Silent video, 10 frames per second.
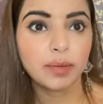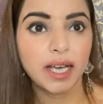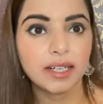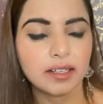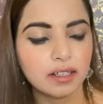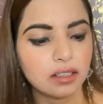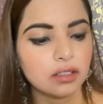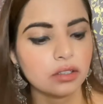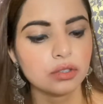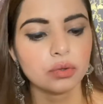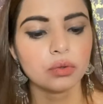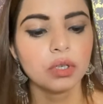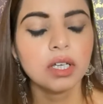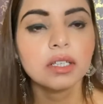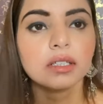Liner. So
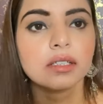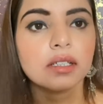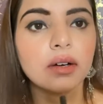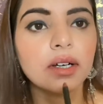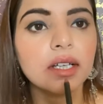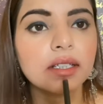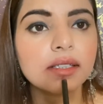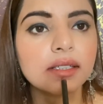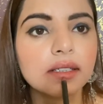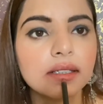this is how it is.